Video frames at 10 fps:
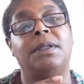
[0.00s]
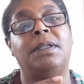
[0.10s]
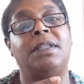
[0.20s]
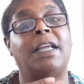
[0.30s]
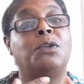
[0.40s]

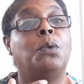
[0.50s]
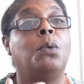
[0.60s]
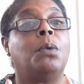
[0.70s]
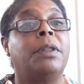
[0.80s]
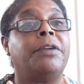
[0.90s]
Is that
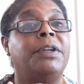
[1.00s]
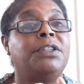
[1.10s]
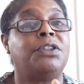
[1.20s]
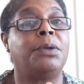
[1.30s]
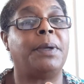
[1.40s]
all there
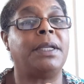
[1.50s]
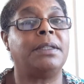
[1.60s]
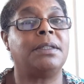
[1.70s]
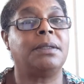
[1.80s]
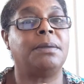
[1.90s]
is to
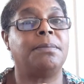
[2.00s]
it?